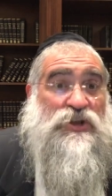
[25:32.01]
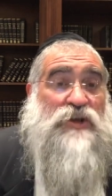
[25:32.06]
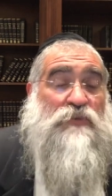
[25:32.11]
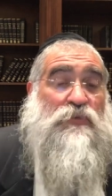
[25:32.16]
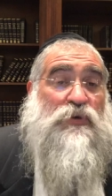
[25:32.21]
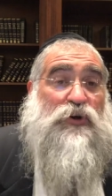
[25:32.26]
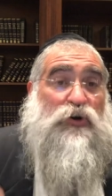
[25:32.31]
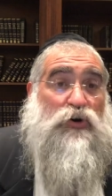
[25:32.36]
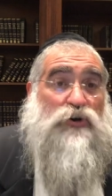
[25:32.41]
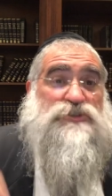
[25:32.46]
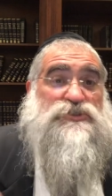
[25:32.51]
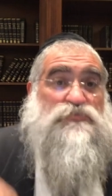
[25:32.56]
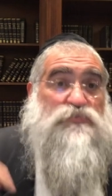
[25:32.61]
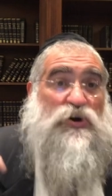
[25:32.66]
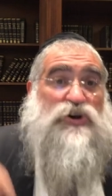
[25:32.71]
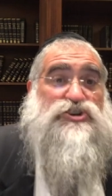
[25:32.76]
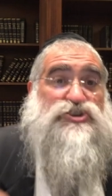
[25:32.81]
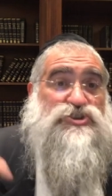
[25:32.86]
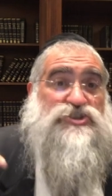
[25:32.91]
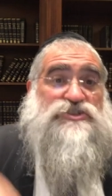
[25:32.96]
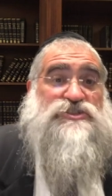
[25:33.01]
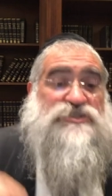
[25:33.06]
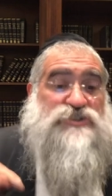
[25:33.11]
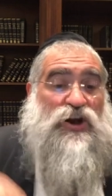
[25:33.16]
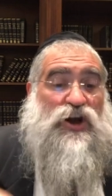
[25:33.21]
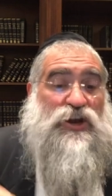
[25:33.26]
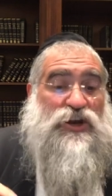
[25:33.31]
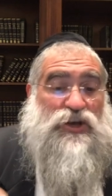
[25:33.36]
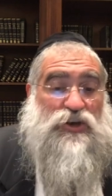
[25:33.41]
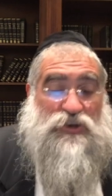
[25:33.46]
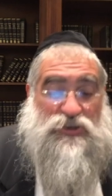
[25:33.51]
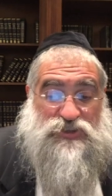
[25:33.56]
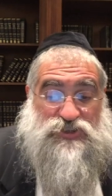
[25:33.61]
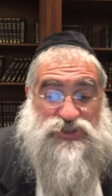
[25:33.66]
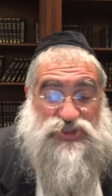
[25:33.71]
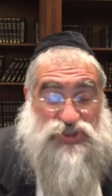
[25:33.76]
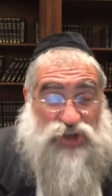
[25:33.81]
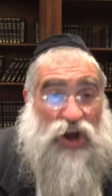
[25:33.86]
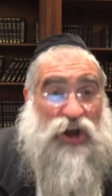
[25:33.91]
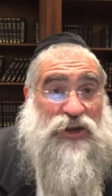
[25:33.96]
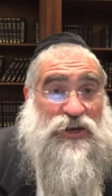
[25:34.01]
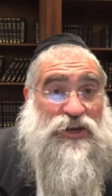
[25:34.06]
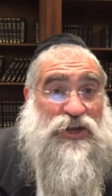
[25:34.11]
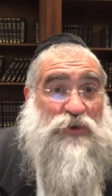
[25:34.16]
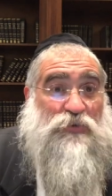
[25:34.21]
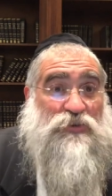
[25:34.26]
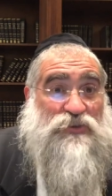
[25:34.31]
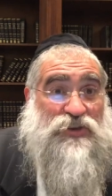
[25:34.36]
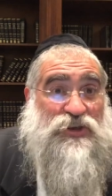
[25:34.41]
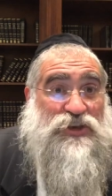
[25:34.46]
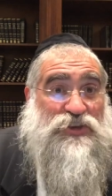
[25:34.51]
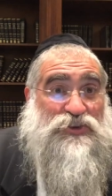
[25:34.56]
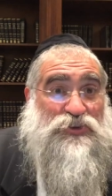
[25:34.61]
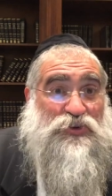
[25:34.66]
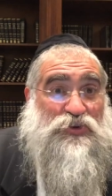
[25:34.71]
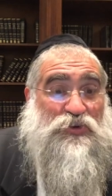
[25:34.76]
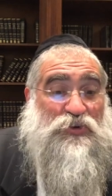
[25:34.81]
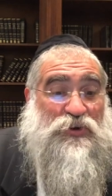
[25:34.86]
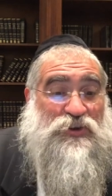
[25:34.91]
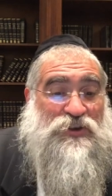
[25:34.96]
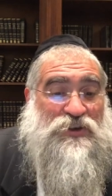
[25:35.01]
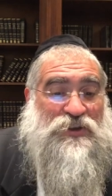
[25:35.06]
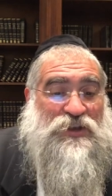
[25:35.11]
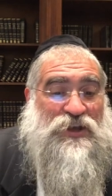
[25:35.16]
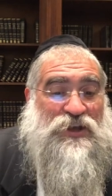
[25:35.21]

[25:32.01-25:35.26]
because Moshe is shining, shining within you,